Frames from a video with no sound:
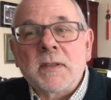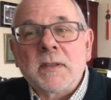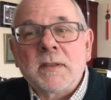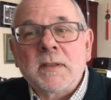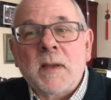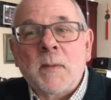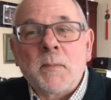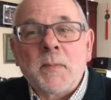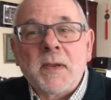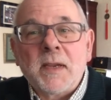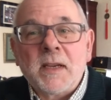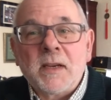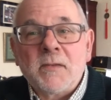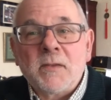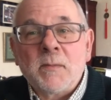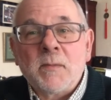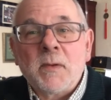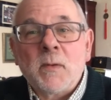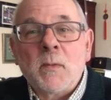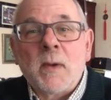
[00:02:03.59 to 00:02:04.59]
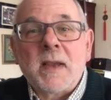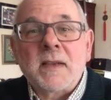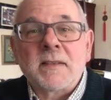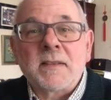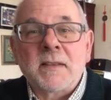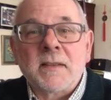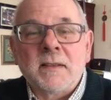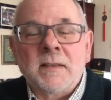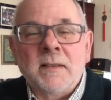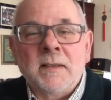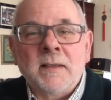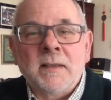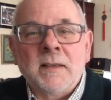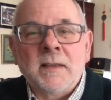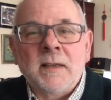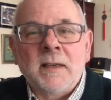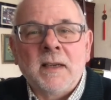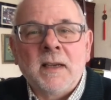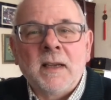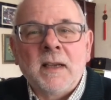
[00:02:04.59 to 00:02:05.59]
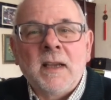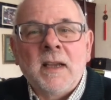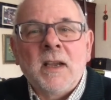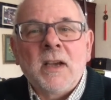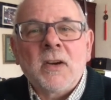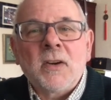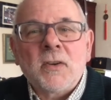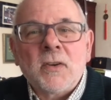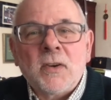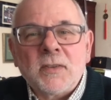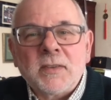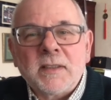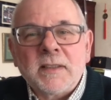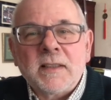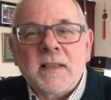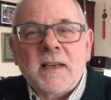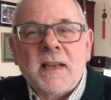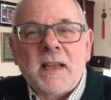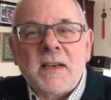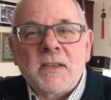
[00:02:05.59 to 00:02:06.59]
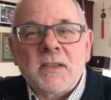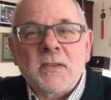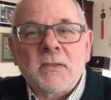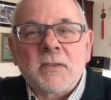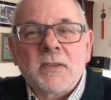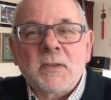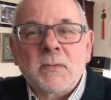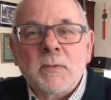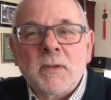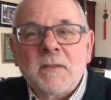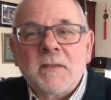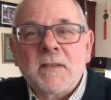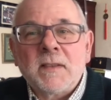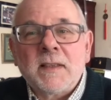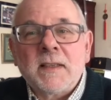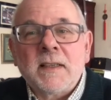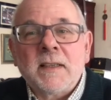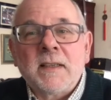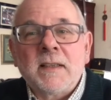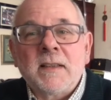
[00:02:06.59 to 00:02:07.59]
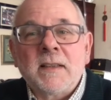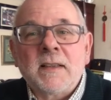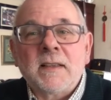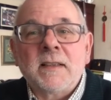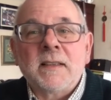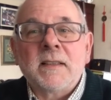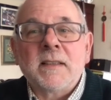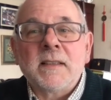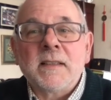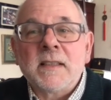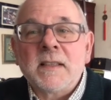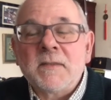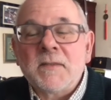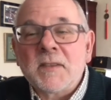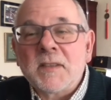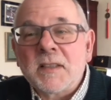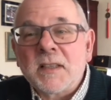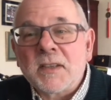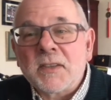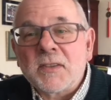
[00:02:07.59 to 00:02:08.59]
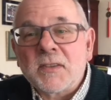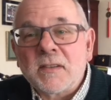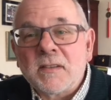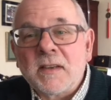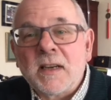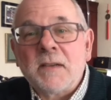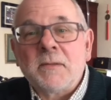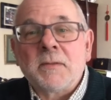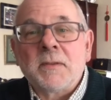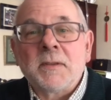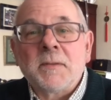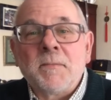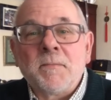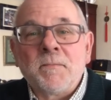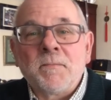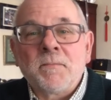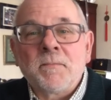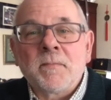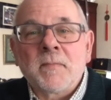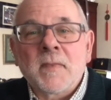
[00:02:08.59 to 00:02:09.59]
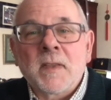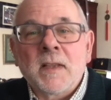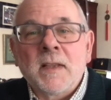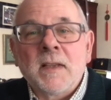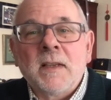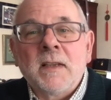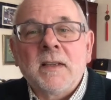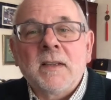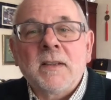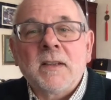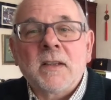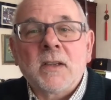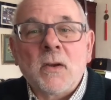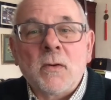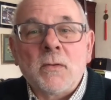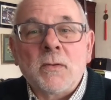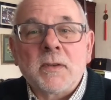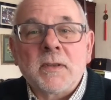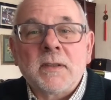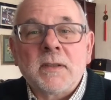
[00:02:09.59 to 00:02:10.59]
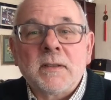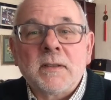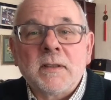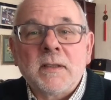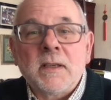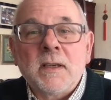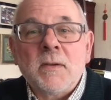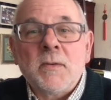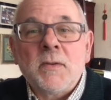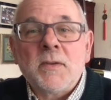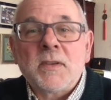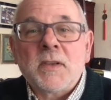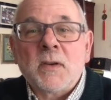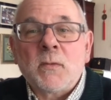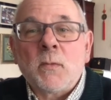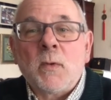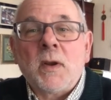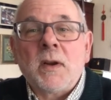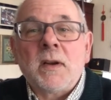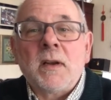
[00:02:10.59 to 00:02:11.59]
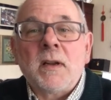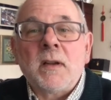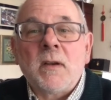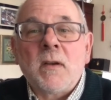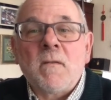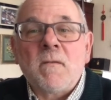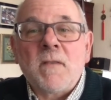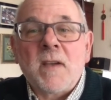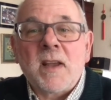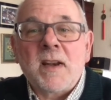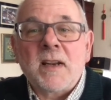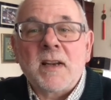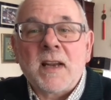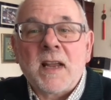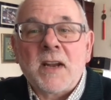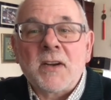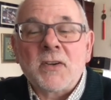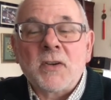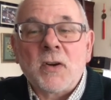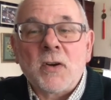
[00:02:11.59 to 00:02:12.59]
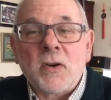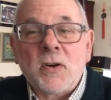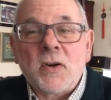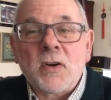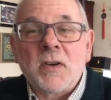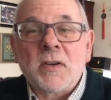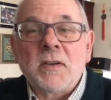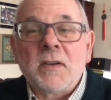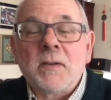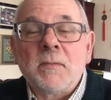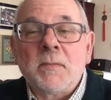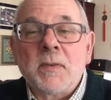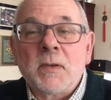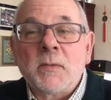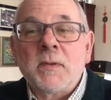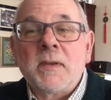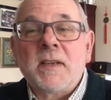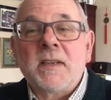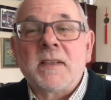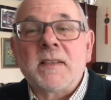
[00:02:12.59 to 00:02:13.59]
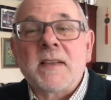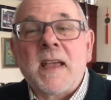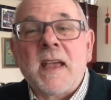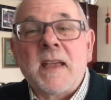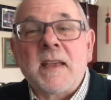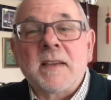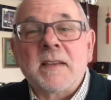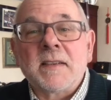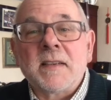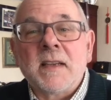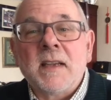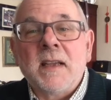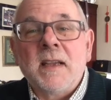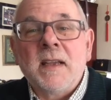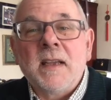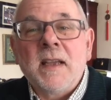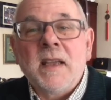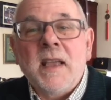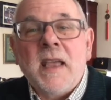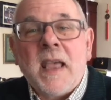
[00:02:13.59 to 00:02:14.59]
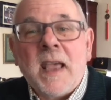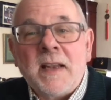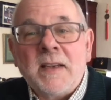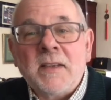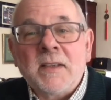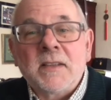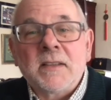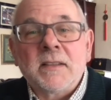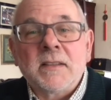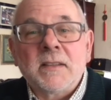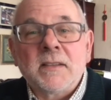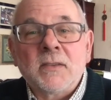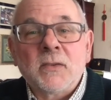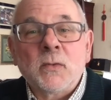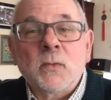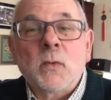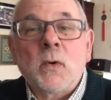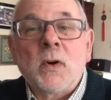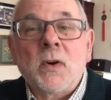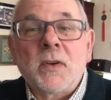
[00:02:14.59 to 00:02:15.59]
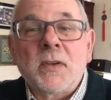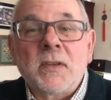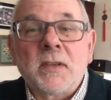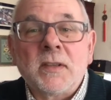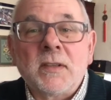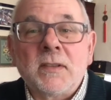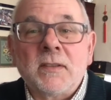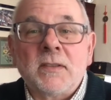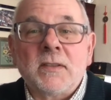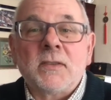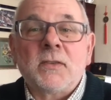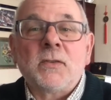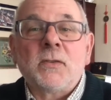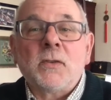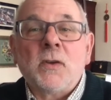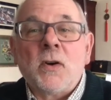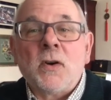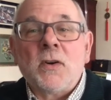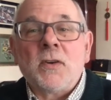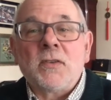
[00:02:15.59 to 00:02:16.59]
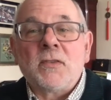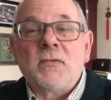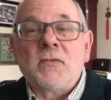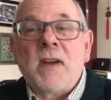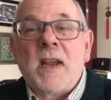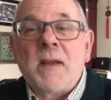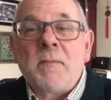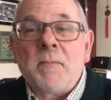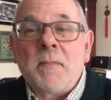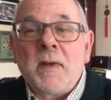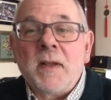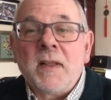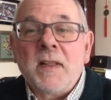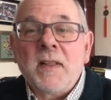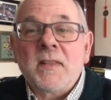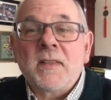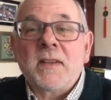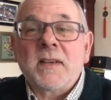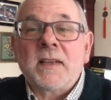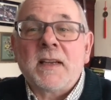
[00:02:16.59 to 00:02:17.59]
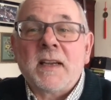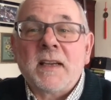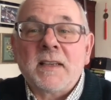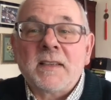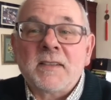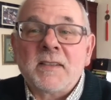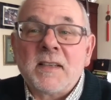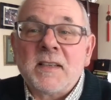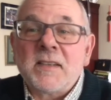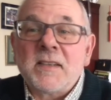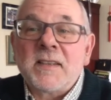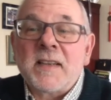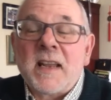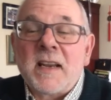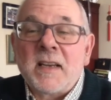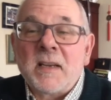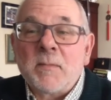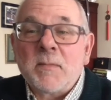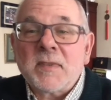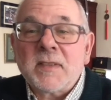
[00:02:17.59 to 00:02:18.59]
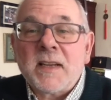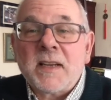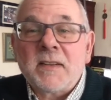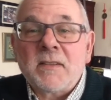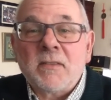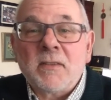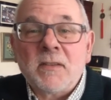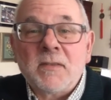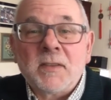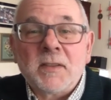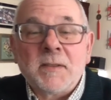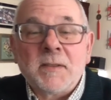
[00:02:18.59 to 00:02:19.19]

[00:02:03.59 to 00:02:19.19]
appeared from the west, crossing the land so swiftly that he didn't even touch the ground. The goat, which had one very large horn between its eyes, headed toward the two horned ram that I had seen standing beside the river,